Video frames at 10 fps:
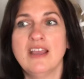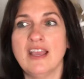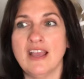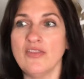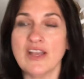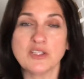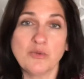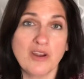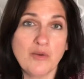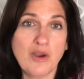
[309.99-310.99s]
And that's
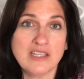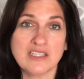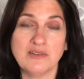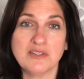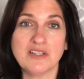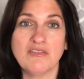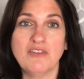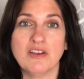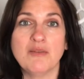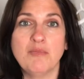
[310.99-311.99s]
where I was. I was at a
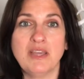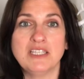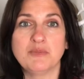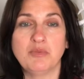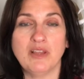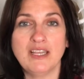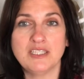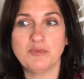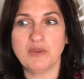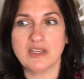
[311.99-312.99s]
very base
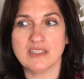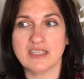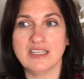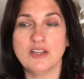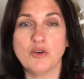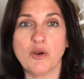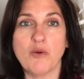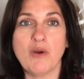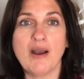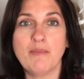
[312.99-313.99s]
place because I didn't
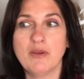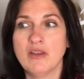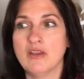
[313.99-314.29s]
grow up